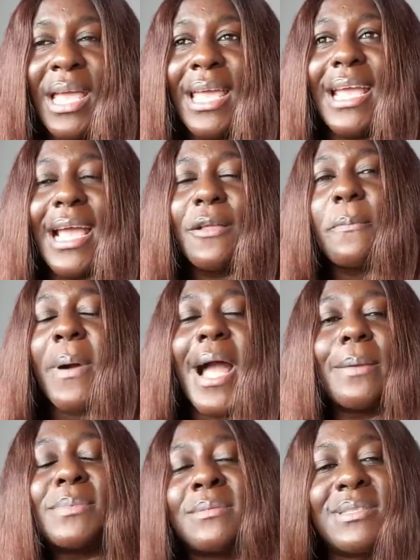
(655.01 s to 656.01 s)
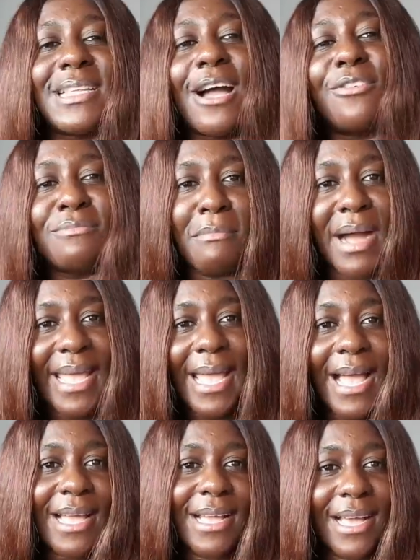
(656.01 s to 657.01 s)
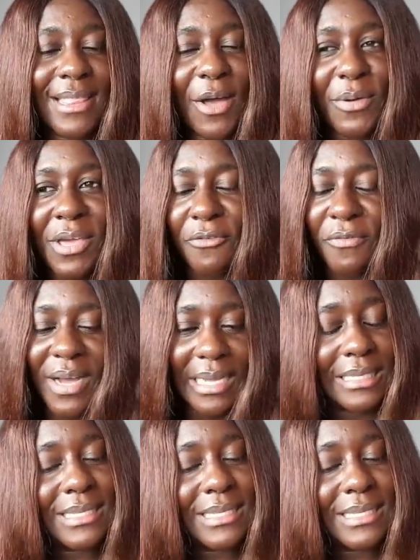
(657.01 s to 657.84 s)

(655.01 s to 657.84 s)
it kind of piped down my anger that okay, fine,